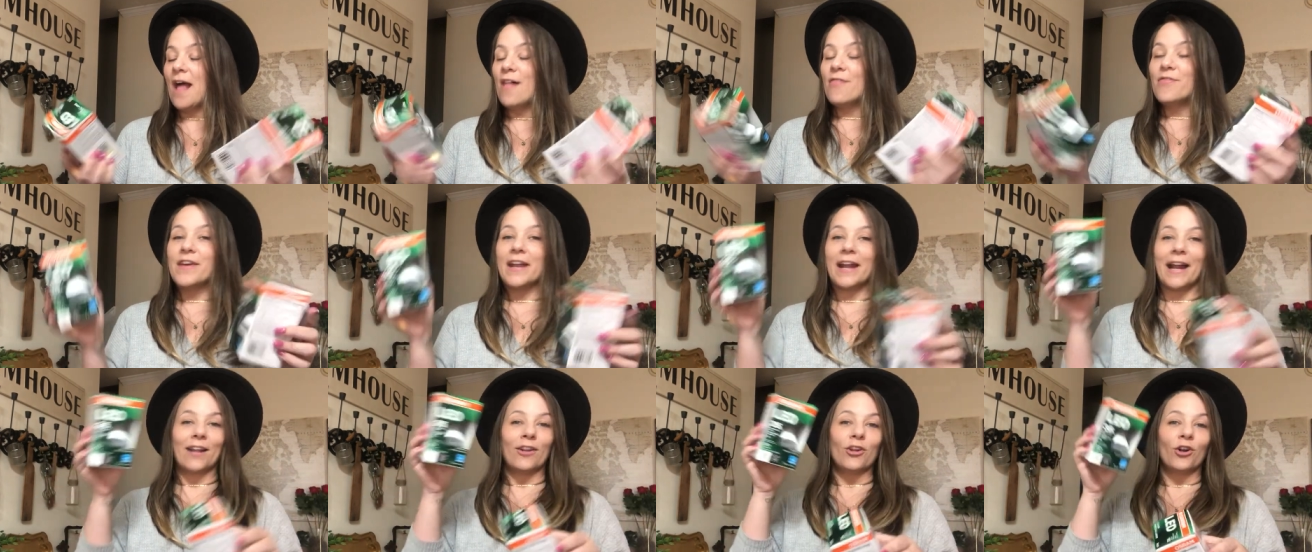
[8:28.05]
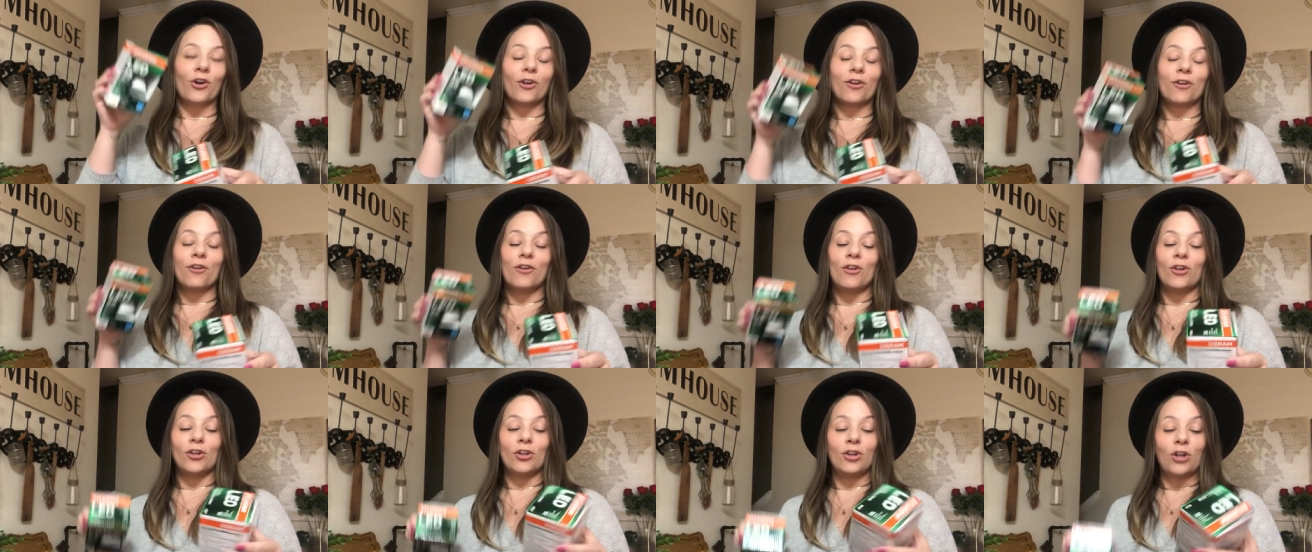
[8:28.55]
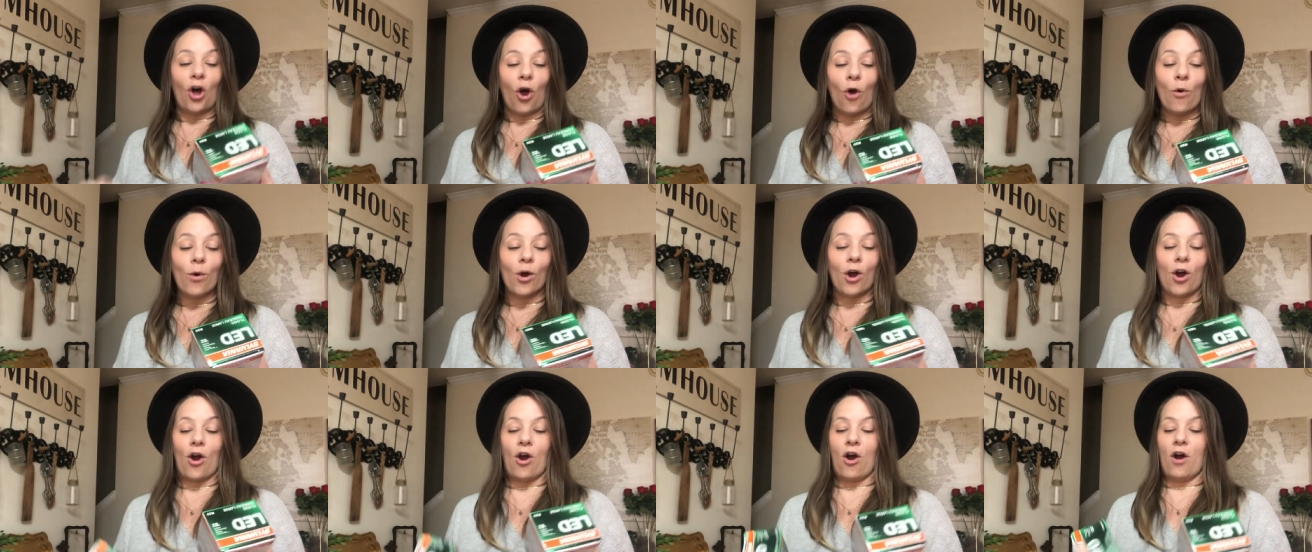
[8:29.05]
Then I looked
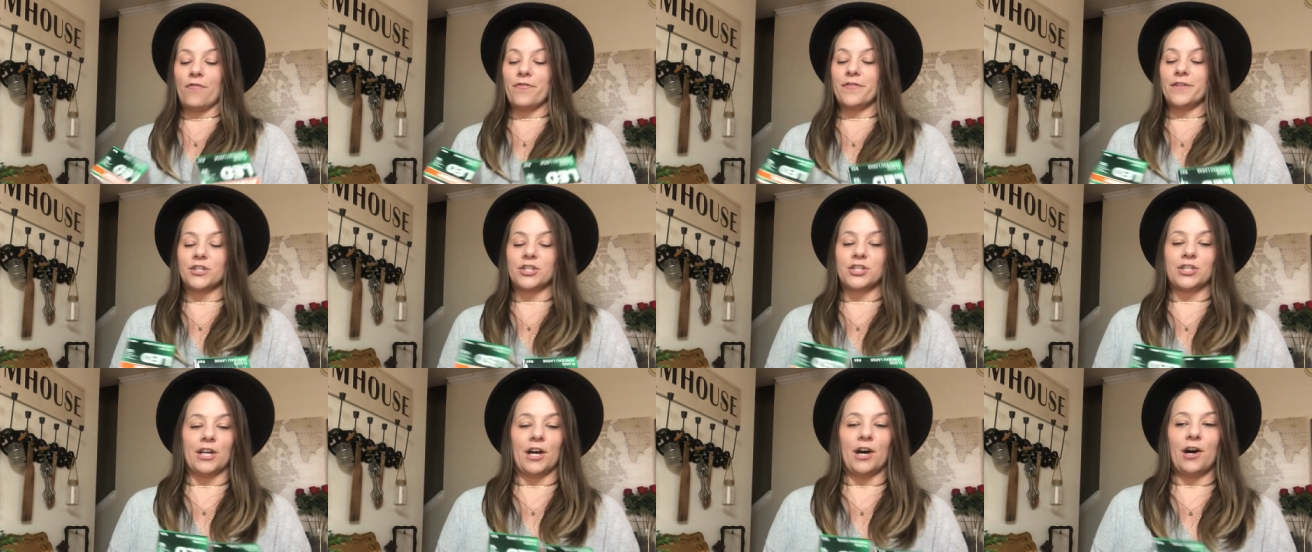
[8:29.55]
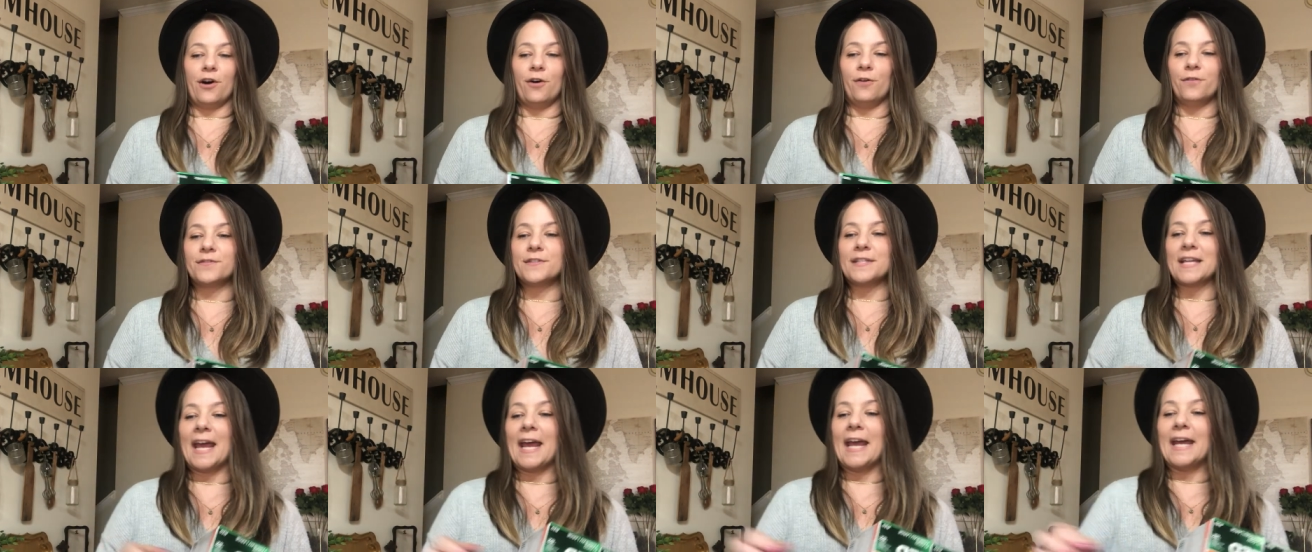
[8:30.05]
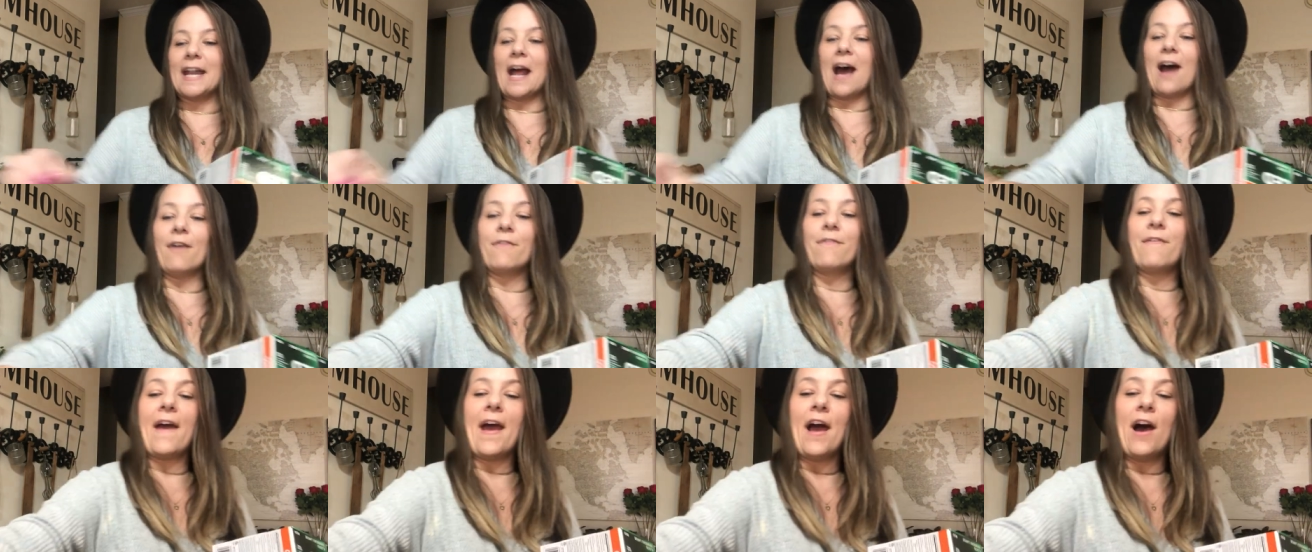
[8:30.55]
lower on the shelves and
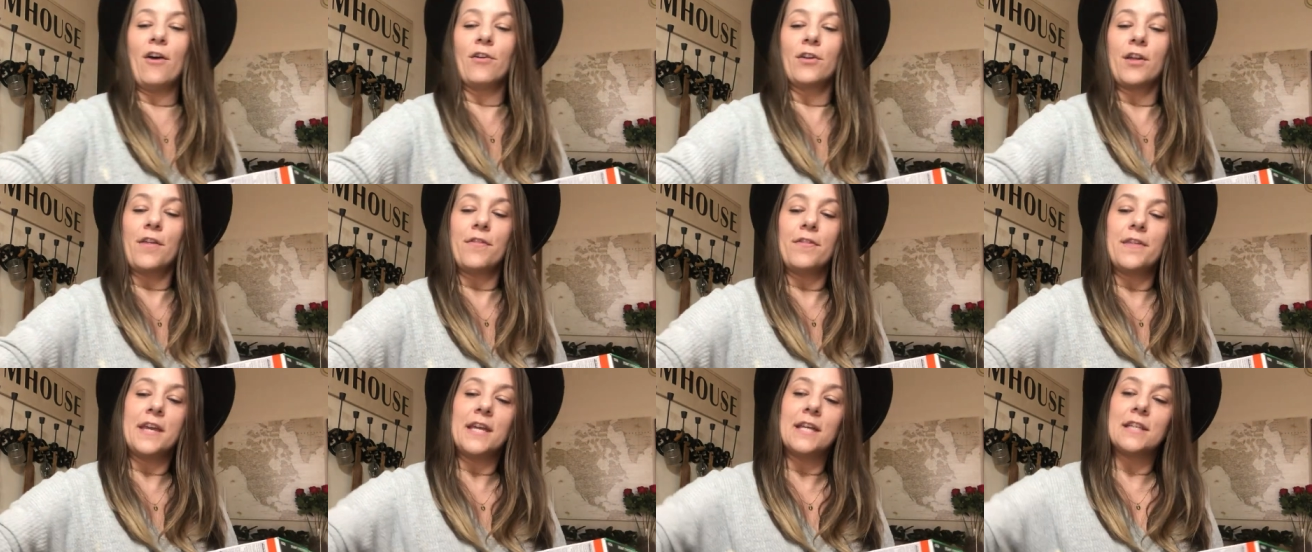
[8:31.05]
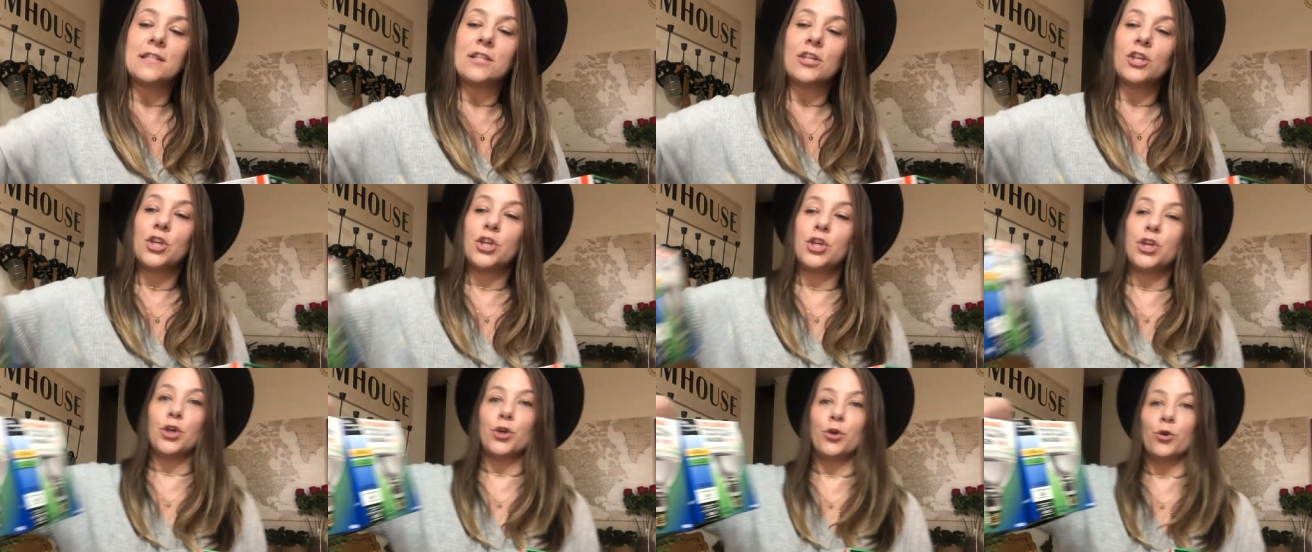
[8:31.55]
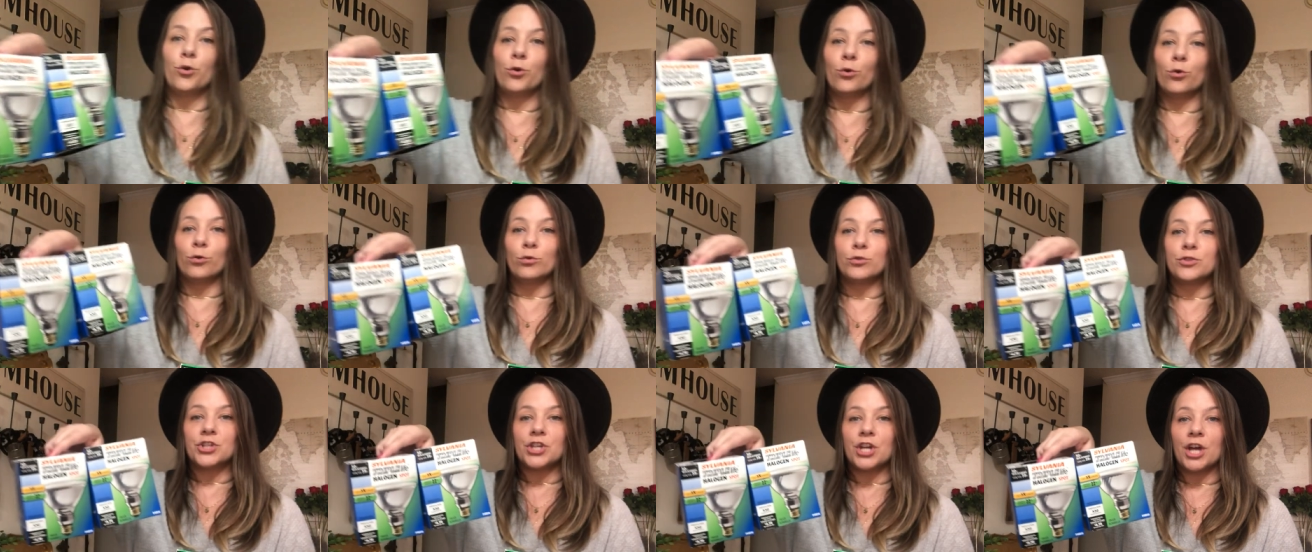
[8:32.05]
I found these
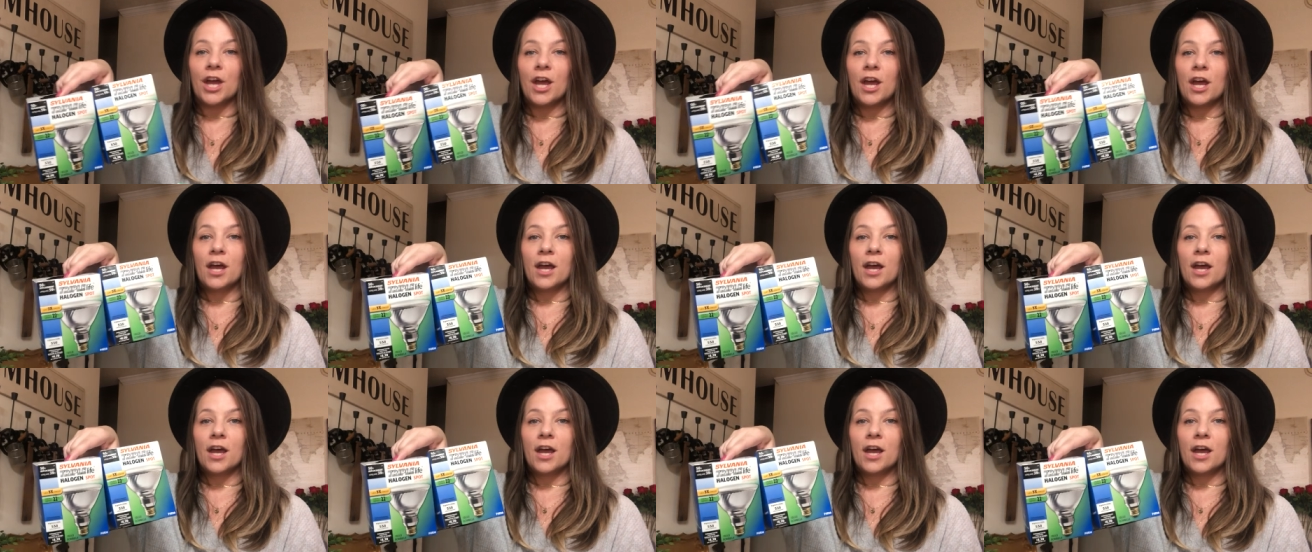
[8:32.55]
huge